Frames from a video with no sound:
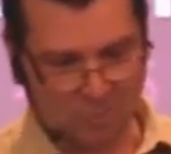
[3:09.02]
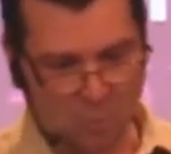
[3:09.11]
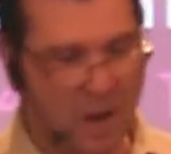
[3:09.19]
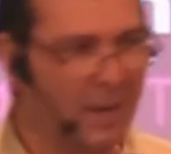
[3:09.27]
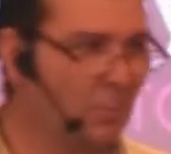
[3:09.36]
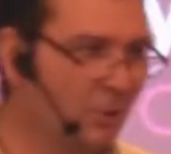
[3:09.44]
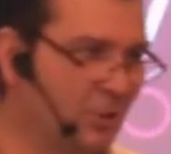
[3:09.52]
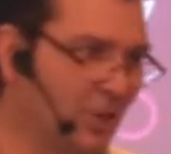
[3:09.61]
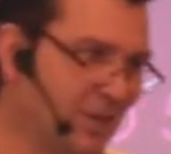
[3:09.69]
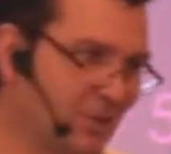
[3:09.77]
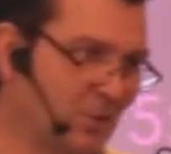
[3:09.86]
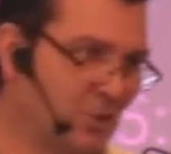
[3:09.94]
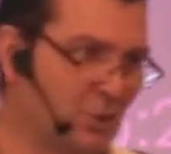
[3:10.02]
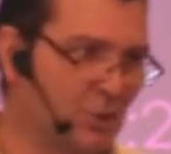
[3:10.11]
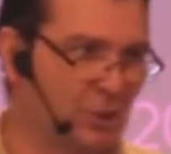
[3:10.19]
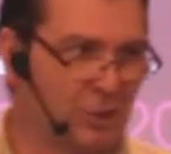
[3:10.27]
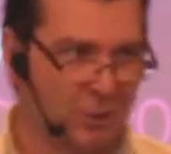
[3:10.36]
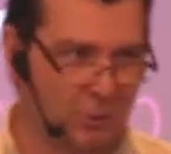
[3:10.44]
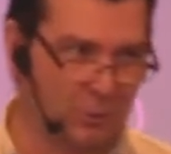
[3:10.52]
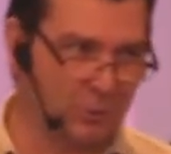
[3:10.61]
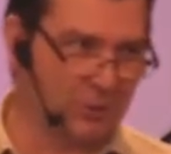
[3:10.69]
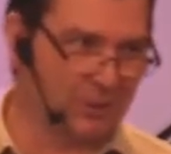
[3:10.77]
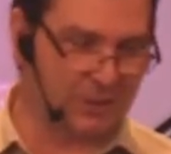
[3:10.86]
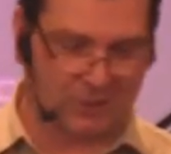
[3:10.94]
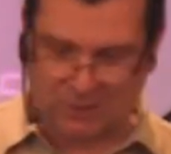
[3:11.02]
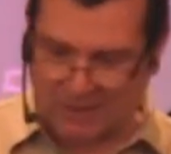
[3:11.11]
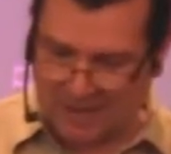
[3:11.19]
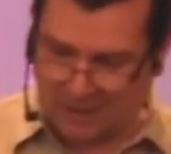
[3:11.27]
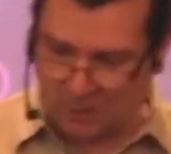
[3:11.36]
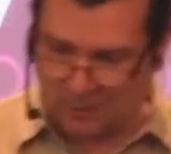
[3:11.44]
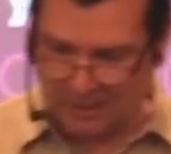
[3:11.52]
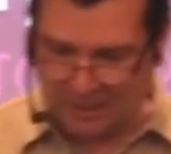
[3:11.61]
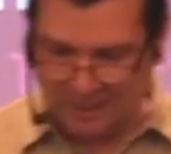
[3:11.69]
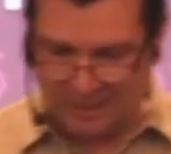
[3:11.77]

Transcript: Why would Jesus choose to sail